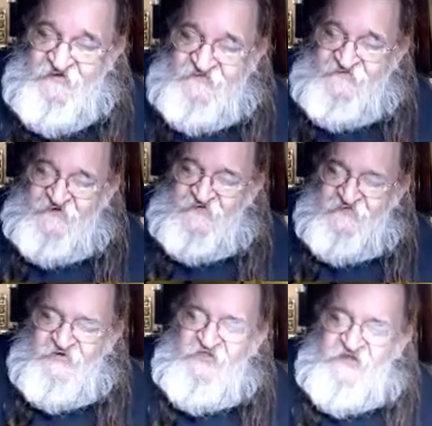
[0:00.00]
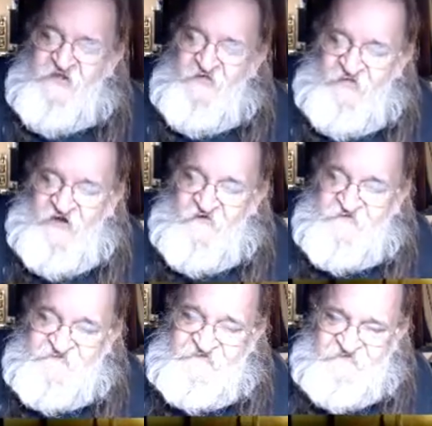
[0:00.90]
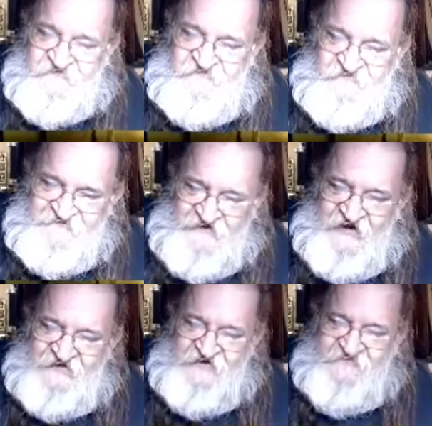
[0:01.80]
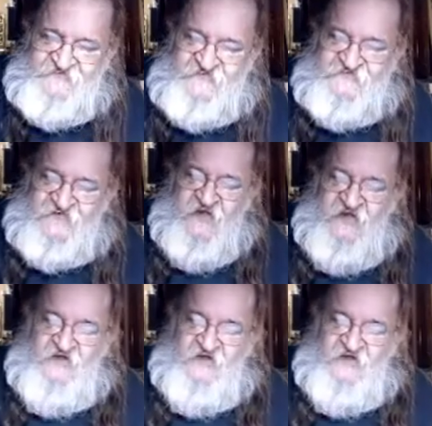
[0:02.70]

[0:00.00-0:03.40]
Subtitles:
that they're really close to Jack Dempsey's.